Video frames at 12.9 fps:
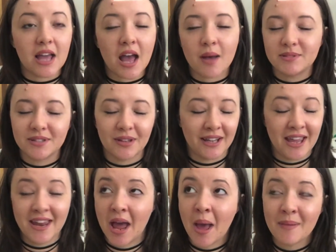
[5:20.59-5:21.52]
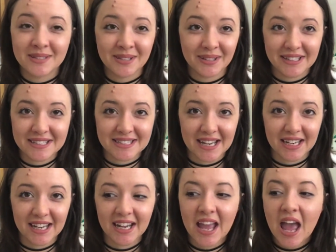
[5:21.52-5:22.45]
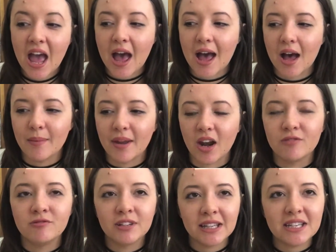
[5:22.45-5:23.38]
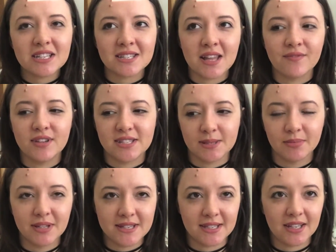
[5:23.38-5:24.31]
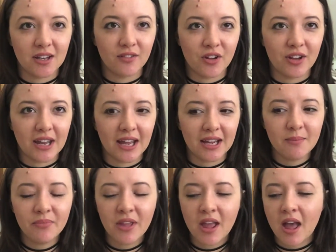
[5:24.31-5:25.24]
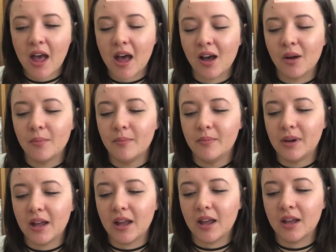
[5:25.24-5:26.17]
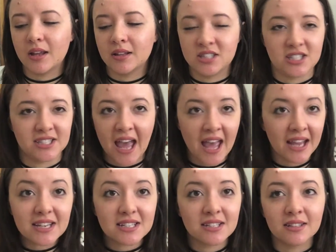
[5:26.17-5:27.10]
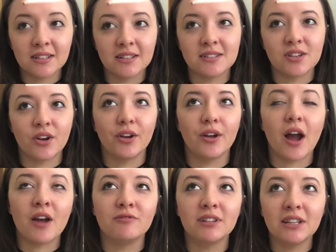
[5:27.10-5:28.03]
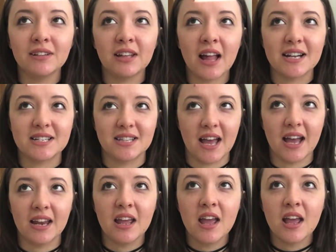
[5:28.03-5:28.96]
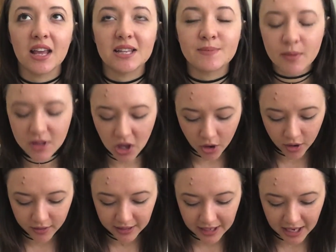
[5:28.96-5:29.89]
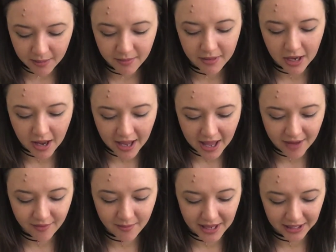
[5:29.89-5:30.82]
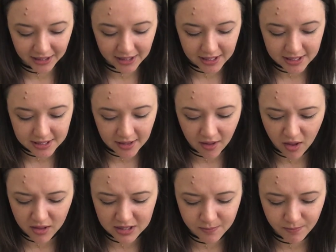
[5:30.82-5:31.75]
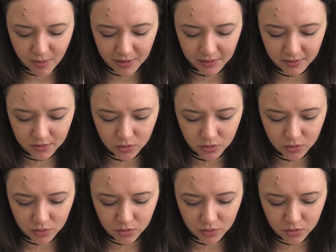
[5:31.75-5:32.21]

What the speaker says: absolutely stunning, and I really just love the simplicity of her name, just Kate. So I really liked that. It's probably the only name that I have on my list. There's probably